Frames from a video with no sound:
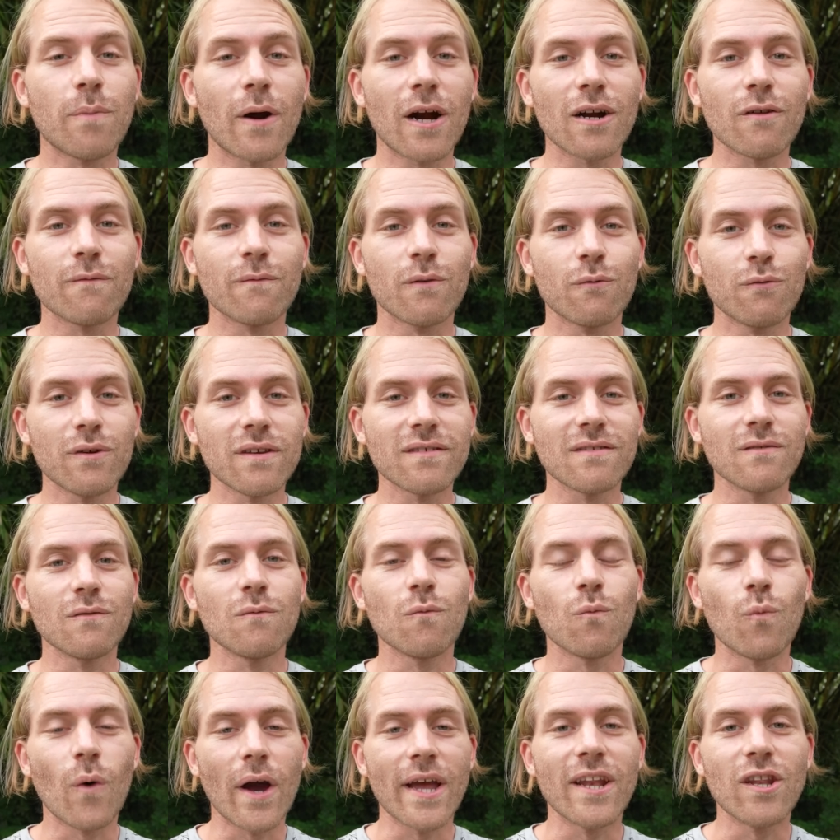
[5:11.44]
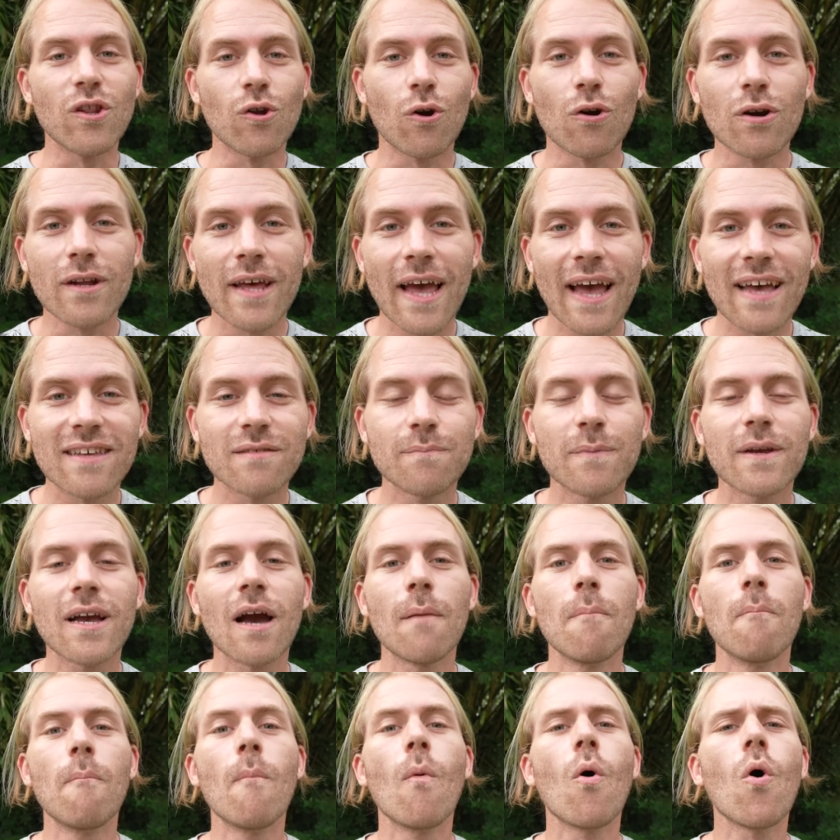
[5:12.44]
part of the reason why Nord has
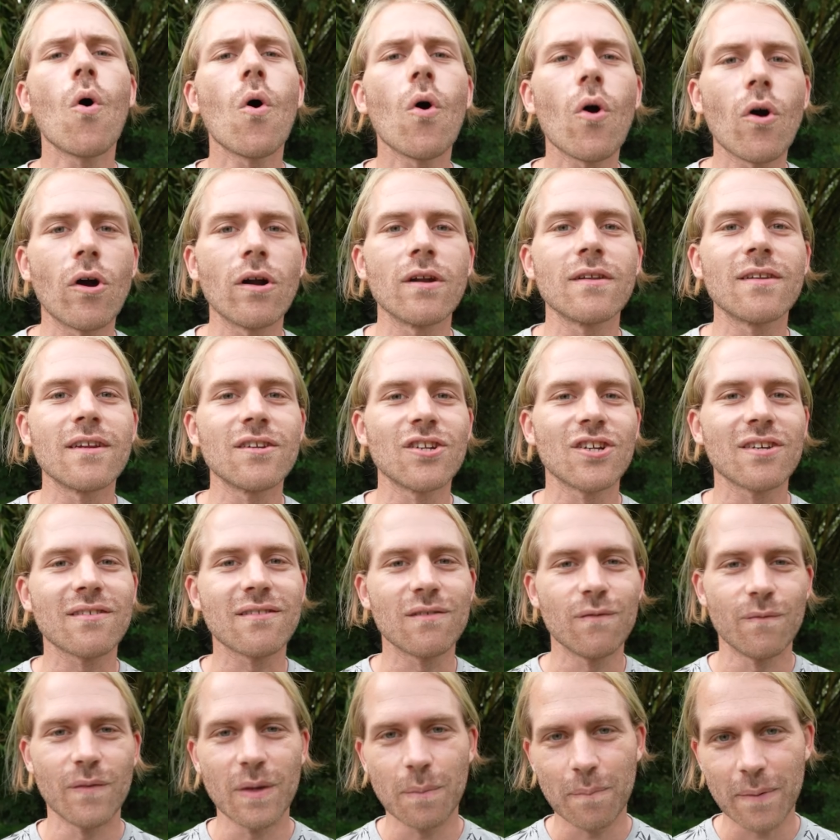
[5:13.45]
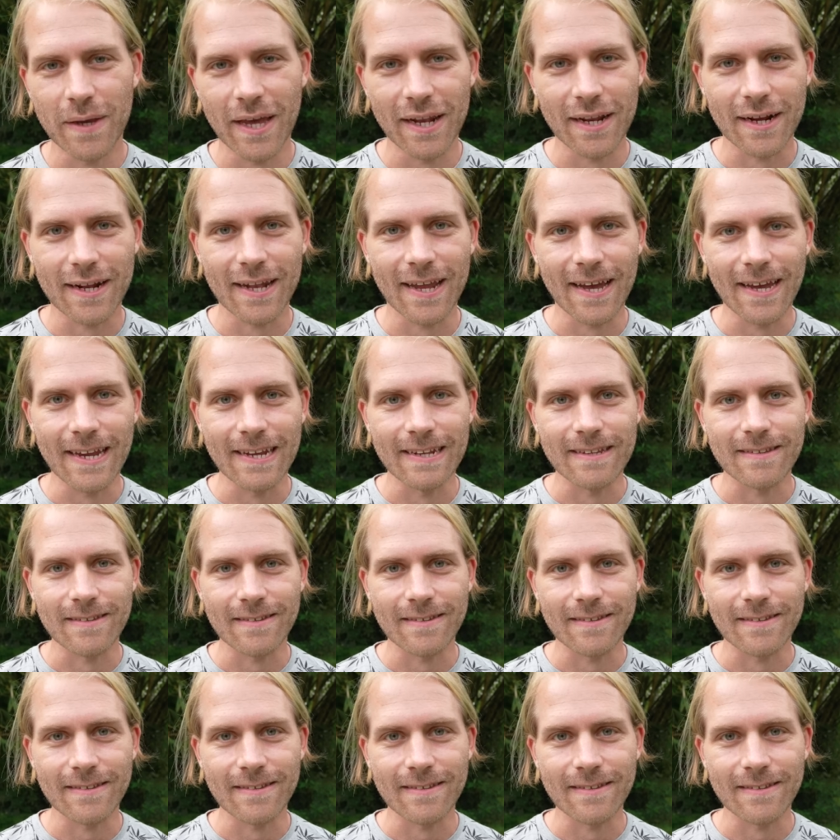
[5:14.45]
become more than just a V P N client.